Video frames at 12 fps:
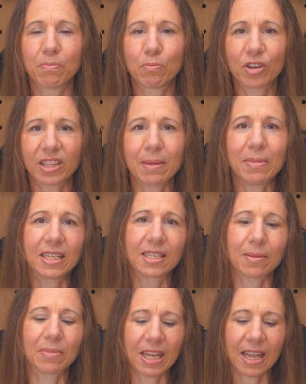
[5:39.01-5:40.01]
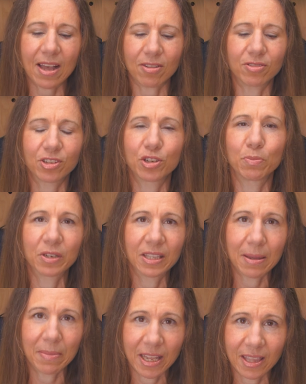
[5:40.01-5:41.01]
put them in something else to put
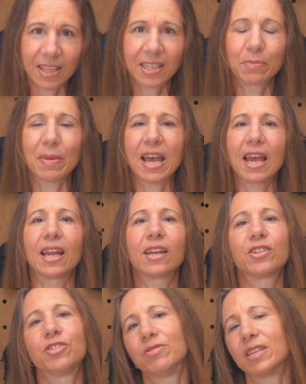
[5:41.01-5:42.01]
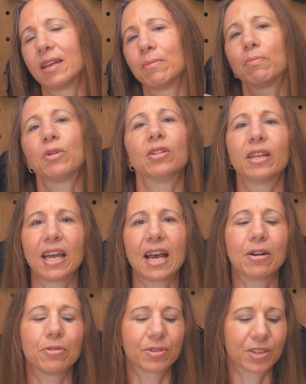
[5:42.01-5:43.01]
them in this bag to then pull it
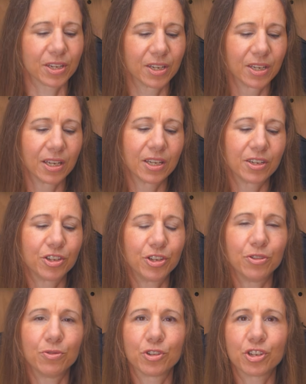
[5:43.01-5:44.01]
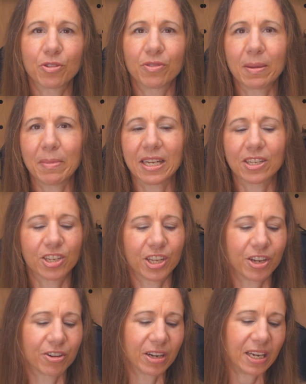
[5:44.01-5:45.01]
out to show them at
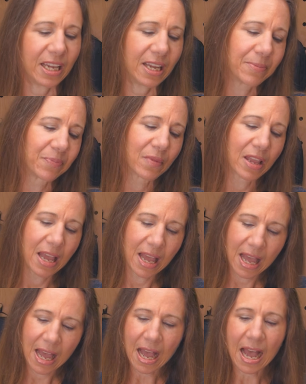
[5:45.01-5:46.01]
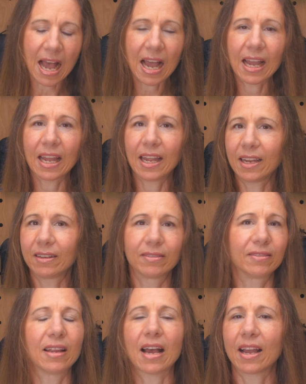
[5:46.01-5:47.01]
security. I
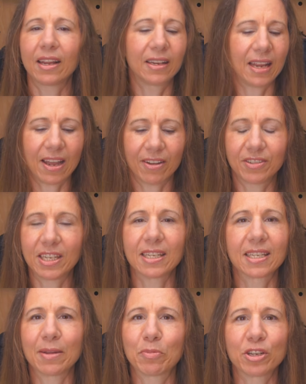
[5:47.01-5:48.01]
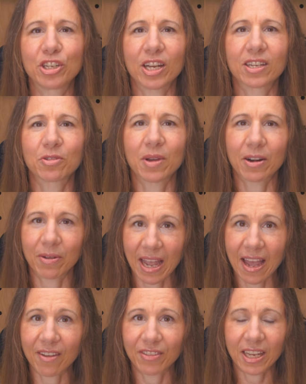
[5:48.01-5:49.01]
have TSA pre-check, so I don't
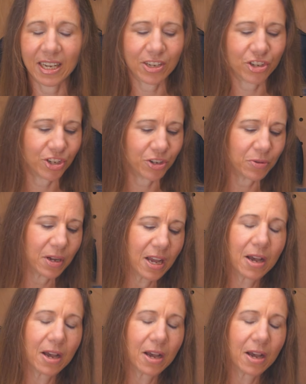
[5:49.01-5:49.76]
have that issue,